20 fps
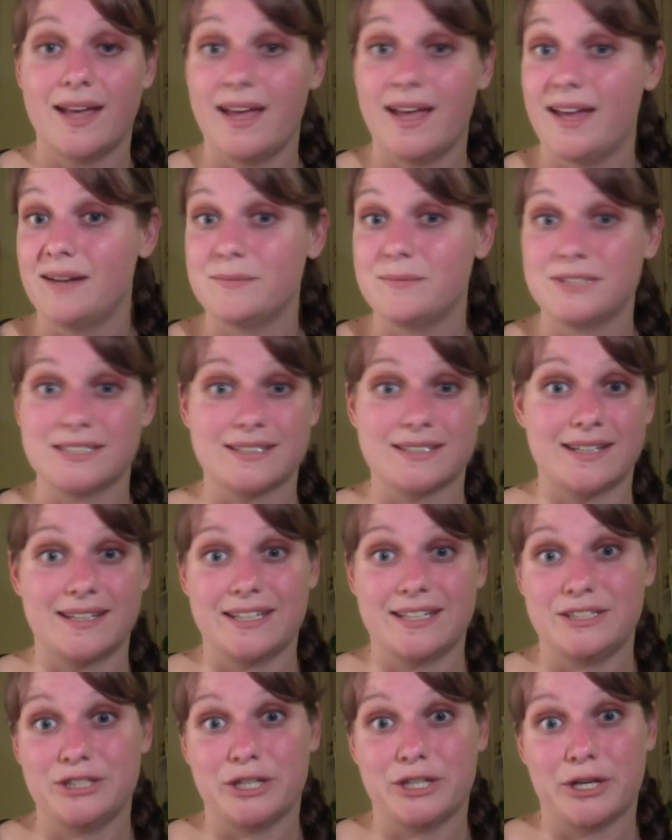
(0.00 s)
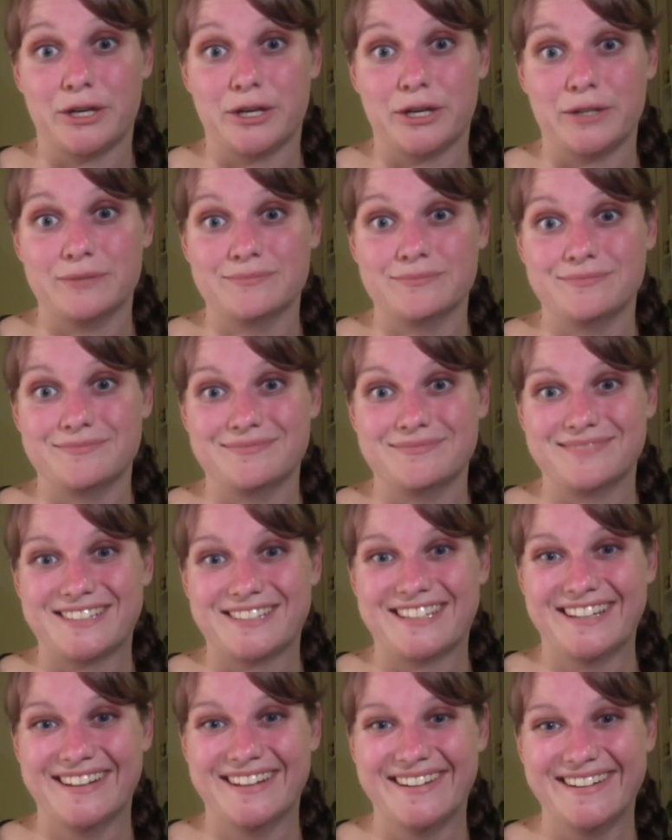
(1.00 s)
and I'm just going to let you go.
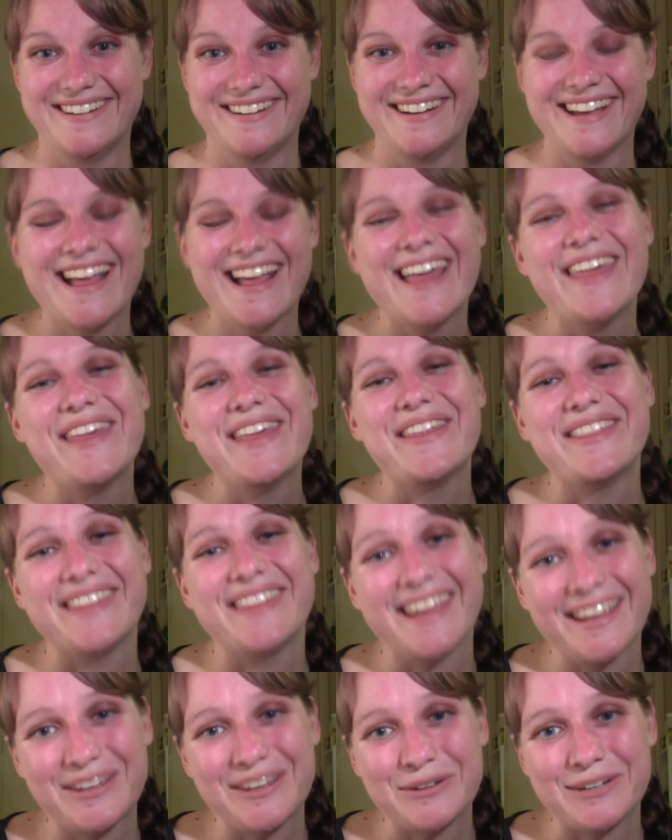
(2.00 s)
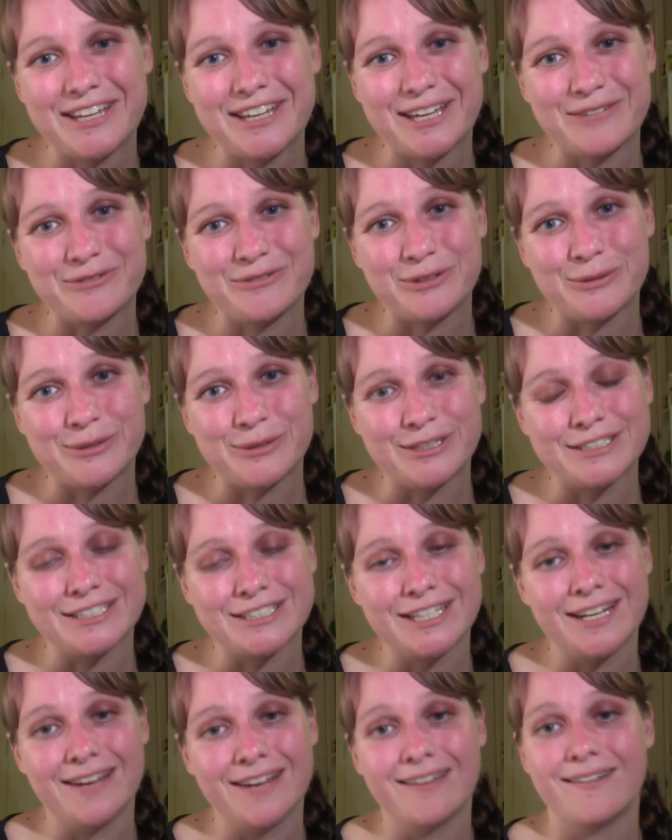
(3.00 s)
So thank you again for
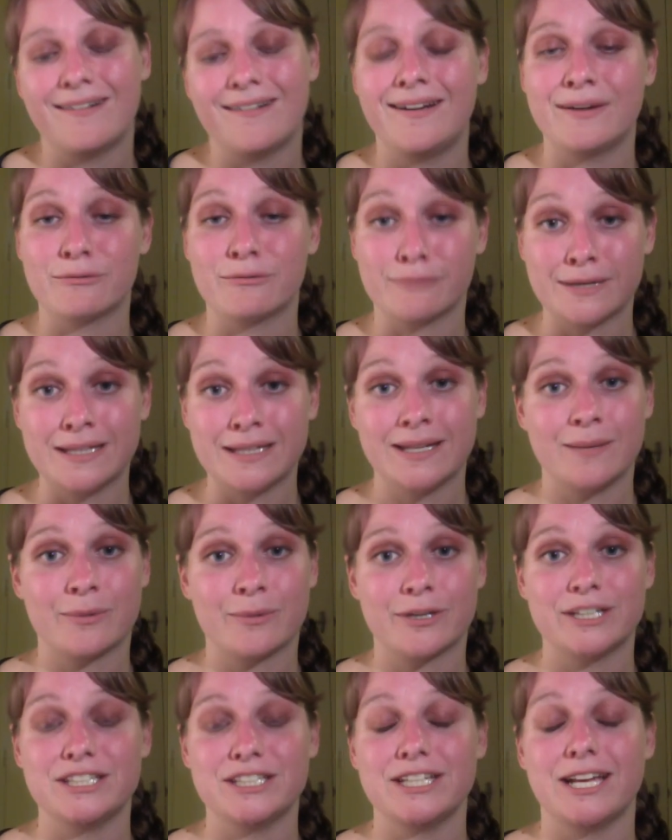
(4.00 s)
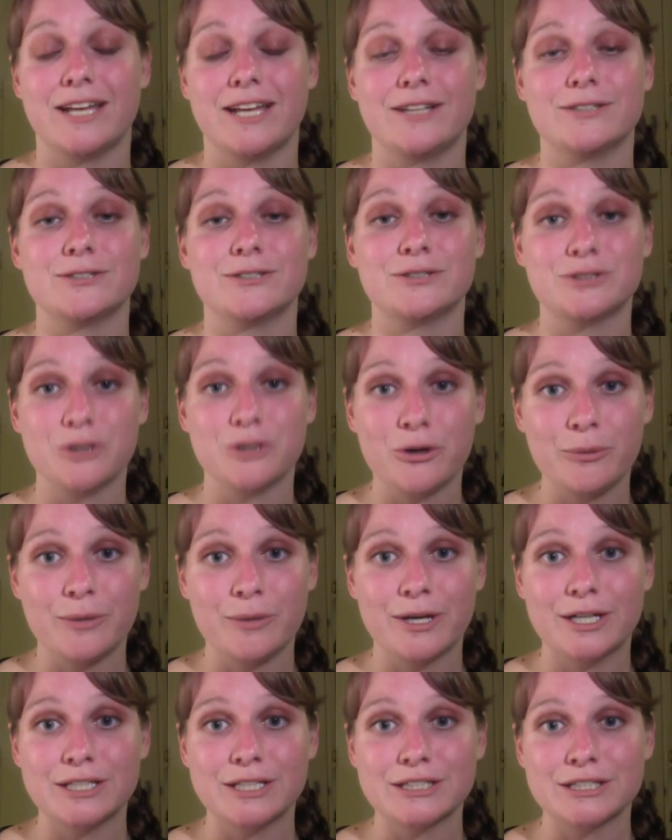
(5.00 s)
watching. I really appreciate it so
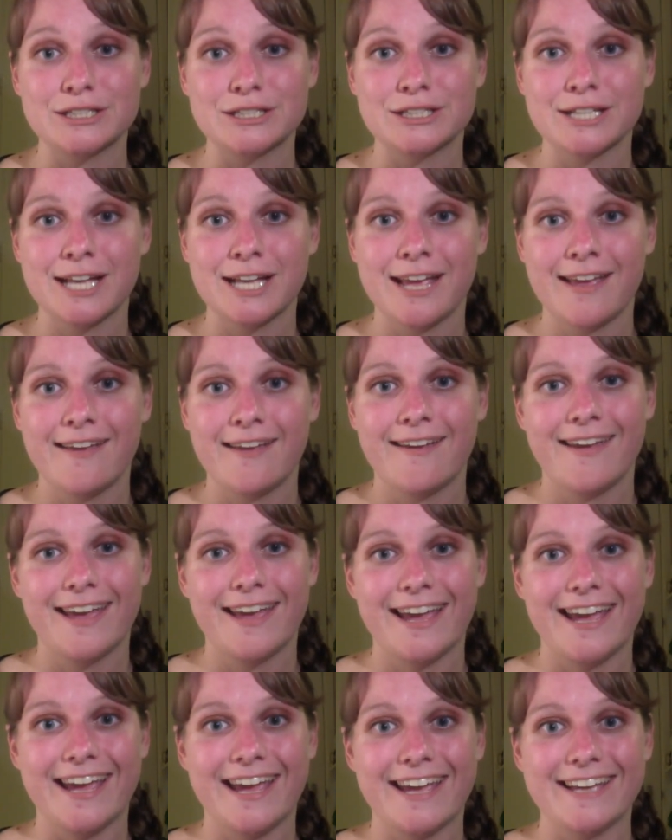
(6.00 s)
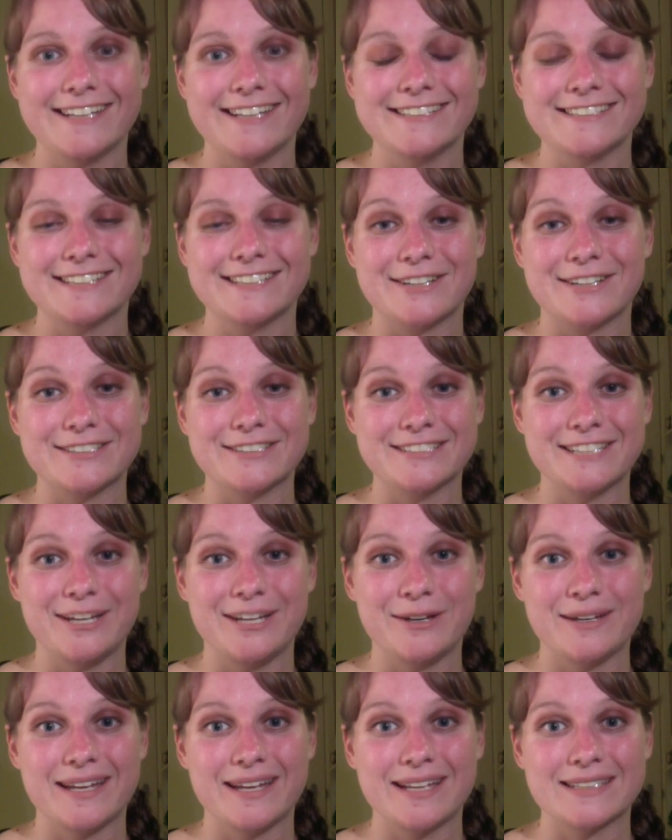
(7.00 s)
much, and see you
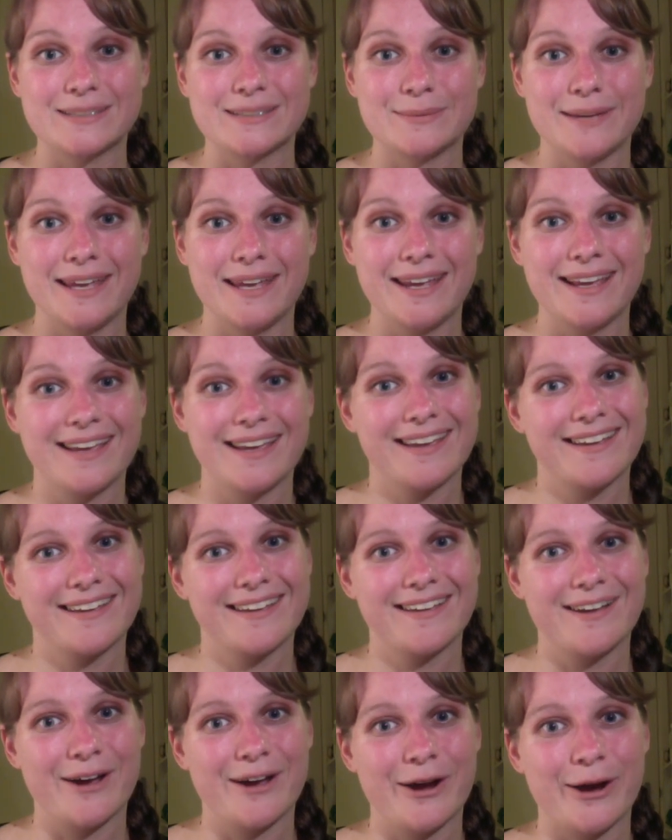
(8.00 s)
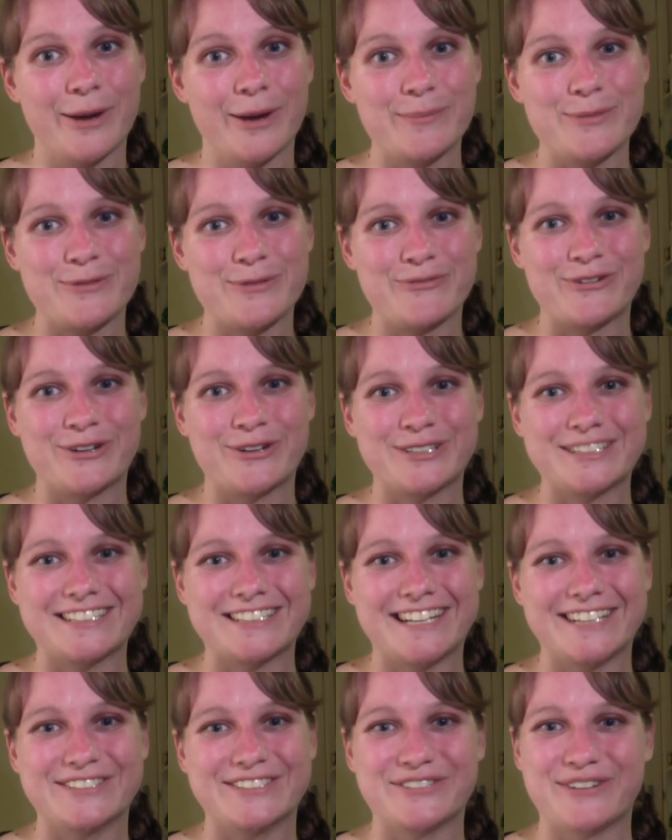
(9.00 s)
next week. Hope the frog
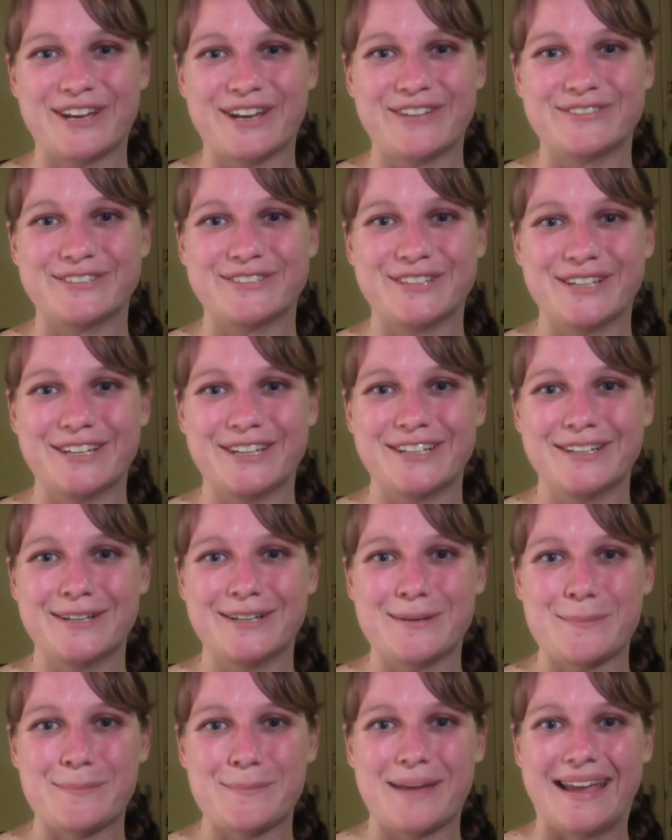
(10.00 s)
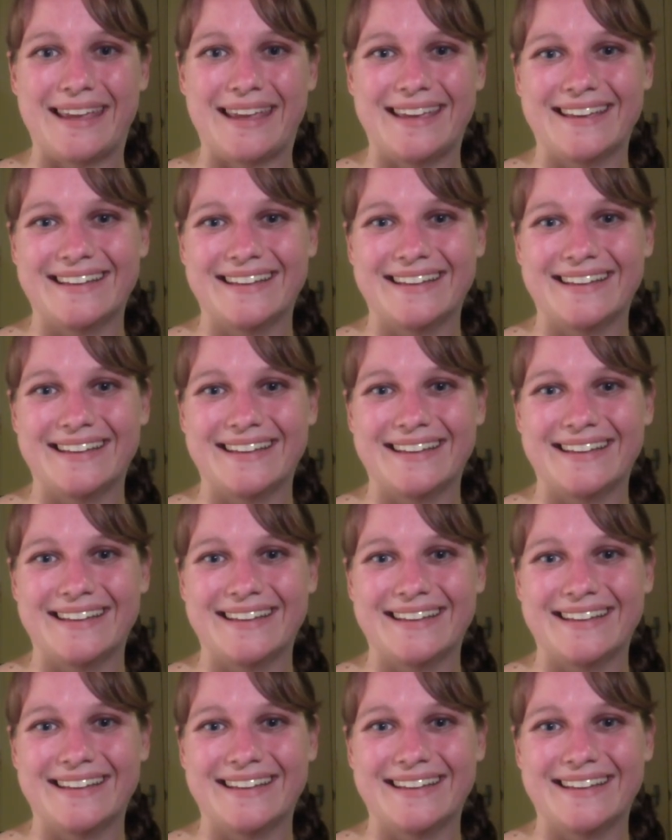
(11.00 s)
stays away for you. Bye.